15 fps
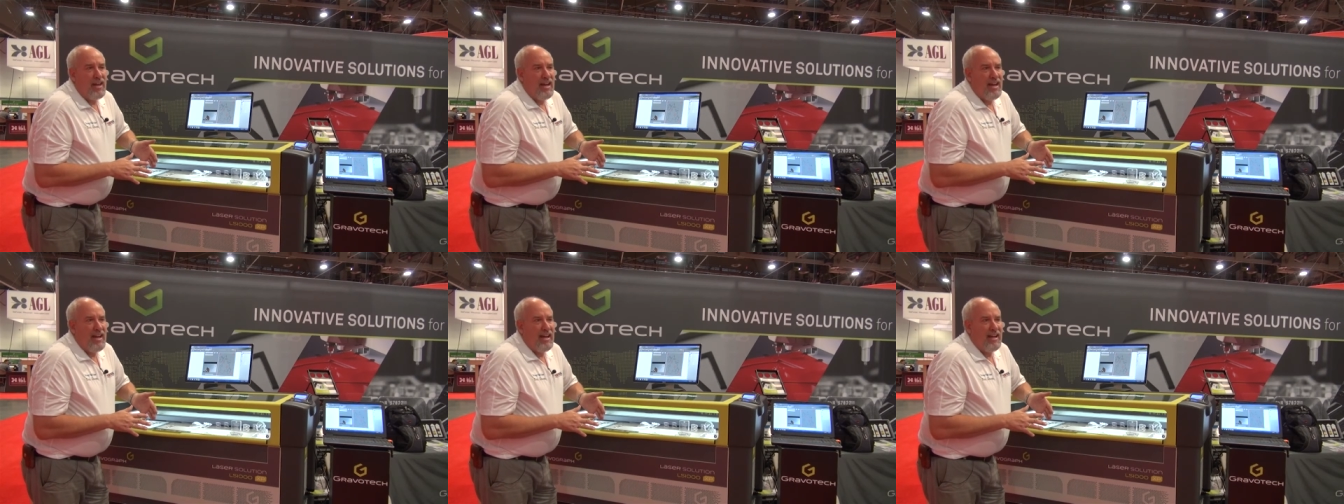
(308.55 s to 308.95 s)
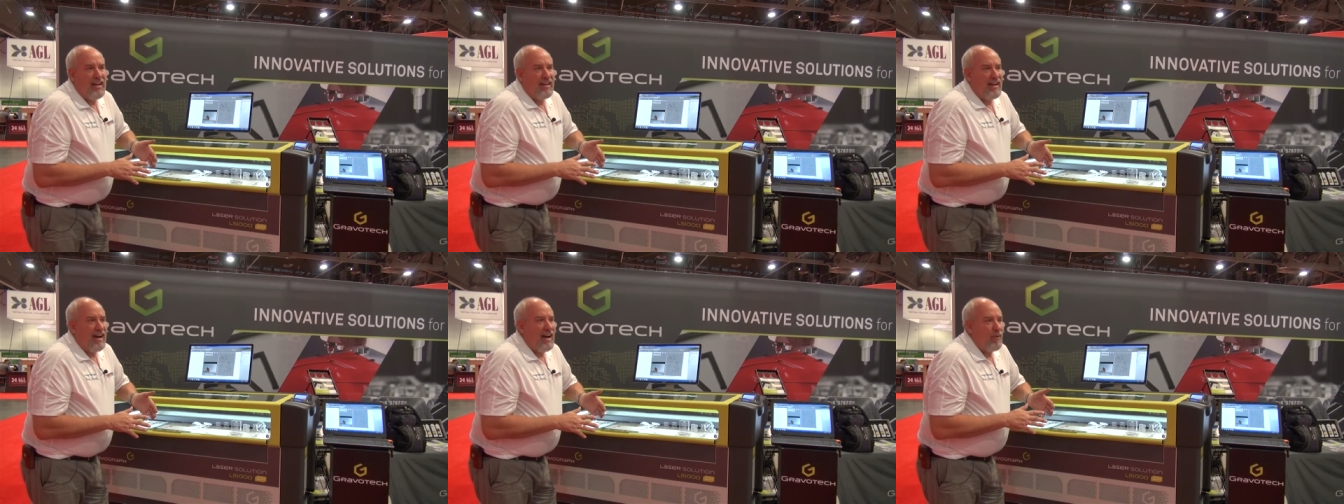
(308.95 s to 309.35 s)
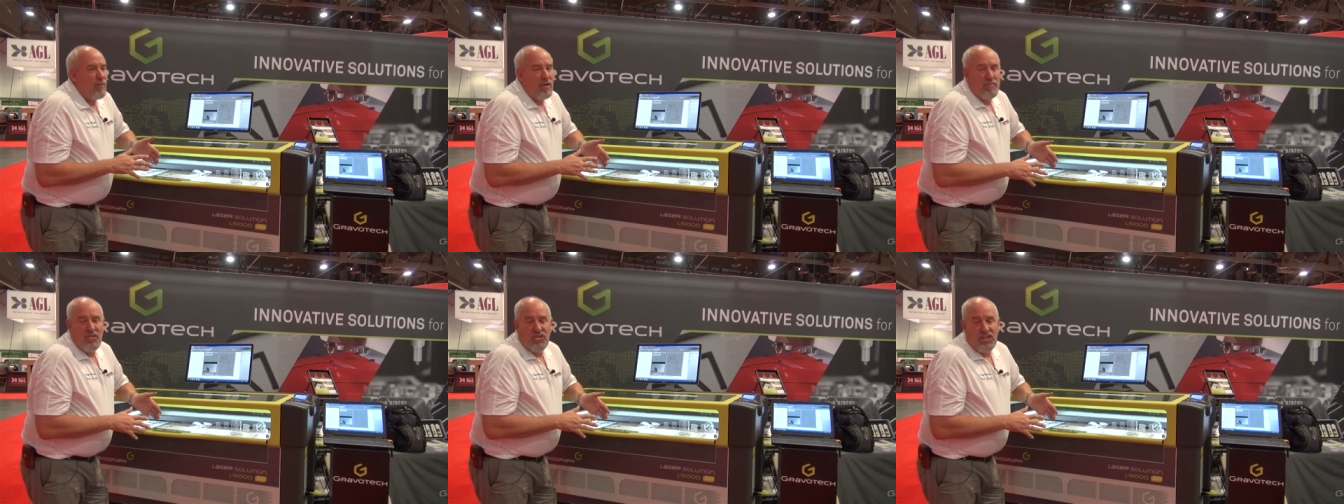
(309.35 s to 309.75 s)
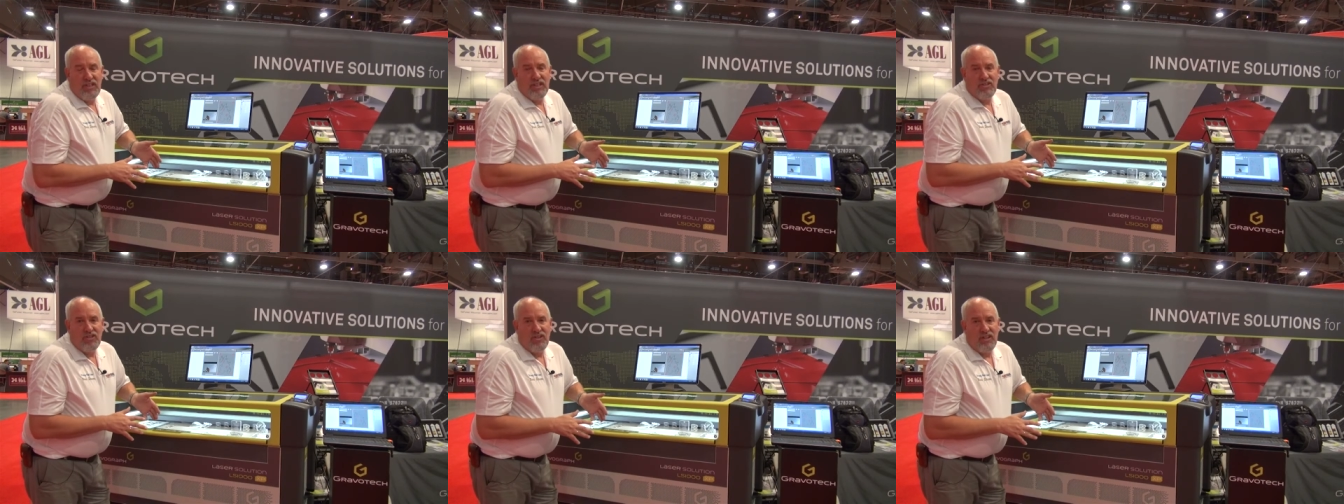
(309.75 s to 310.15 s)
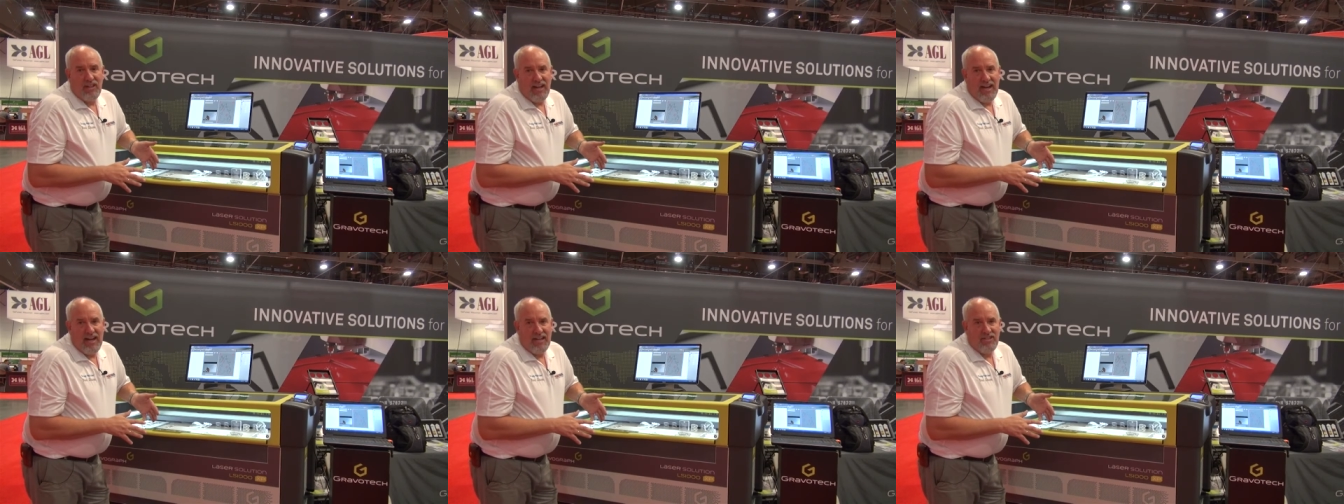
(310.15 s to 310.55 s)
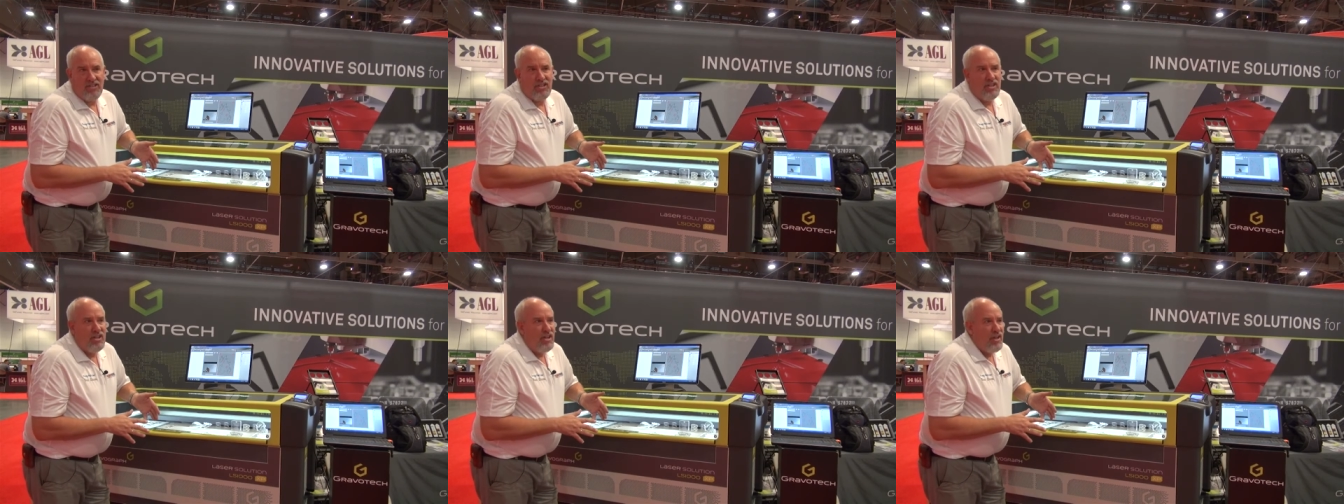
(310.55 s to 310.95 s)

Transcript: and I want a machine that's gonna last